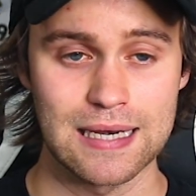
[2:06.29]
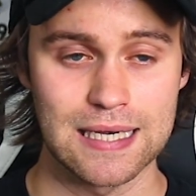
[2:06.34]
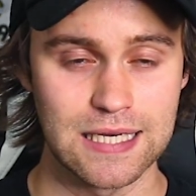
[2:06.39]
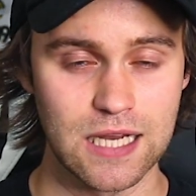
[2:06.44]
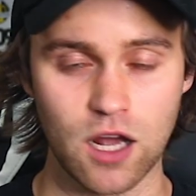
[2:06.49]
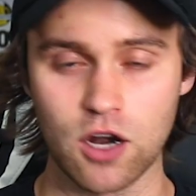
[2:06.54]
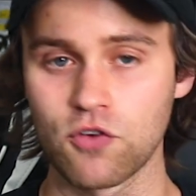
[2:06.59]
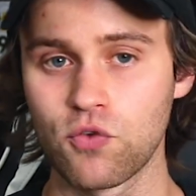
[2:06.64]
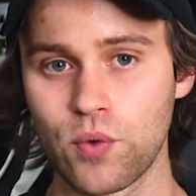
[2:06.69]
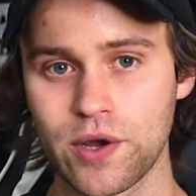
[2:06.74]

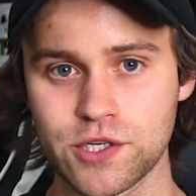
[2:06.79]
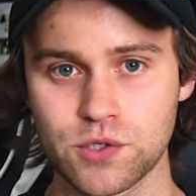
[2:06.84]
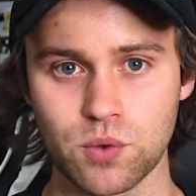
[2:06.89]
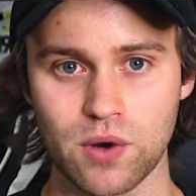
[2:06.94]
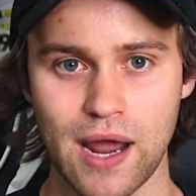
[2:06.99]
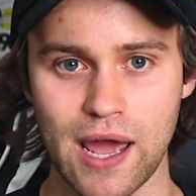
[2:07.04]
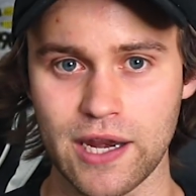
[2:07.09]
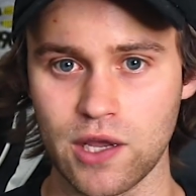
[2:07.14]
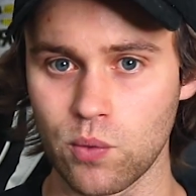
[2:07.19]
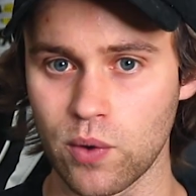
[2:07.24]
none of which
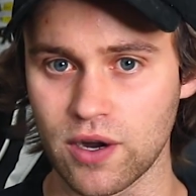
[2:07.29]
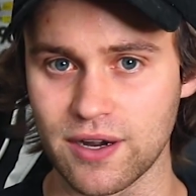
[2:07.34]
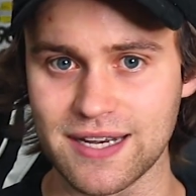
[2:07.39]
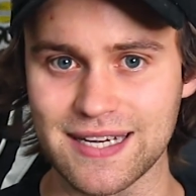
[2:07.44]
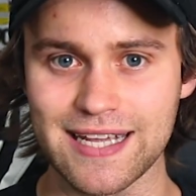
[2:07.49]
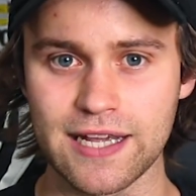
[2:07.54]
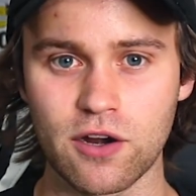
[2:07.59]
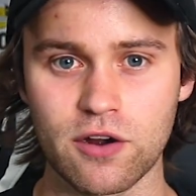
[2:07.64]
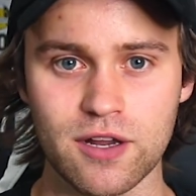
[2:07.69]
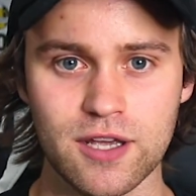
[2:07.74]
were anywhere
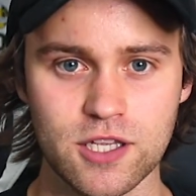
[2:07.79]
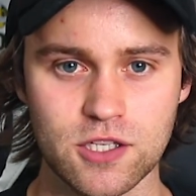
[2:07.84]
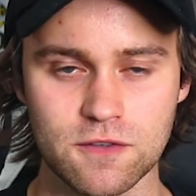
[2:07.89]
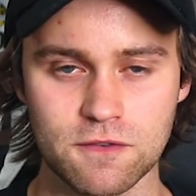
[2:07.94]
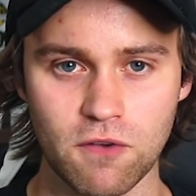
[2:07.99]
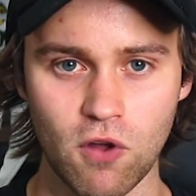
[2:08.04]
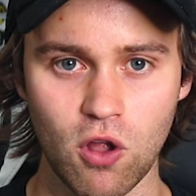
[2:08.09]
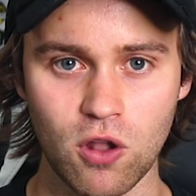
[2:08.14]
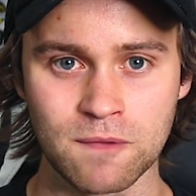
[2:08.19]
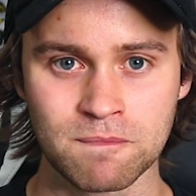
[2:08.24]
near
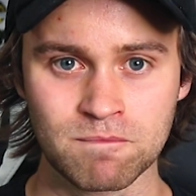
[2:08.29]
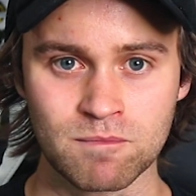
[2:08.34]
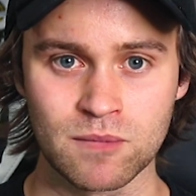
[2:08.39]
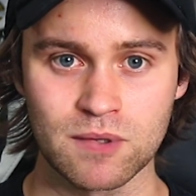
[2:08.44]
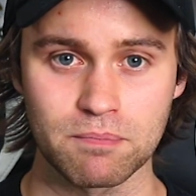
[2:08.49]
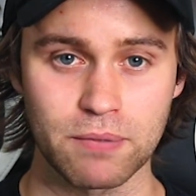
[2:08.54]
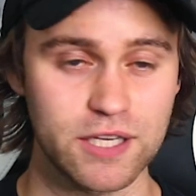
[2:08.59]
his fault,